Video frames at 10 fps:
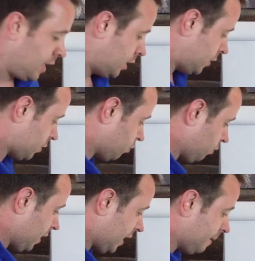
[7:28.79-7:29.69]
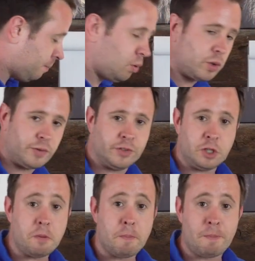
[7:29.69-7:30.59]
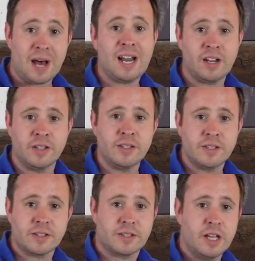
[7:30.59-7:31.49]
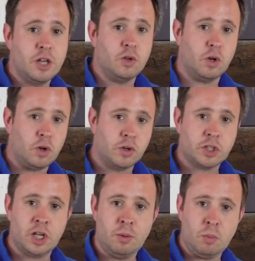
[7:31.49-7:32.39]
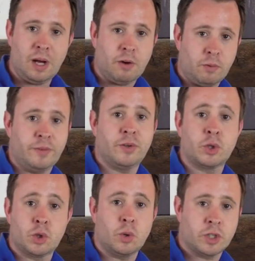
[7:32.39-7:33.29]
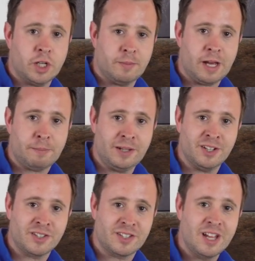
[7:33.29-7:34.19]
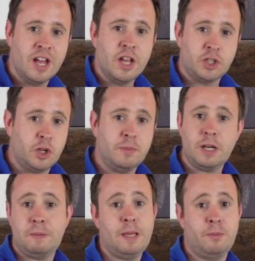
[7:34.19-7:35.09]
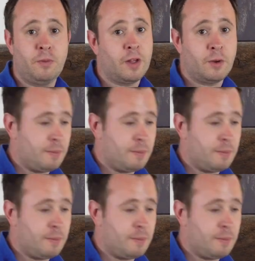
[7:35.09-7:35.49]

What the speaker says: So it's really important that you balance your long-term wealth with your short-term happiness. Too many people, though,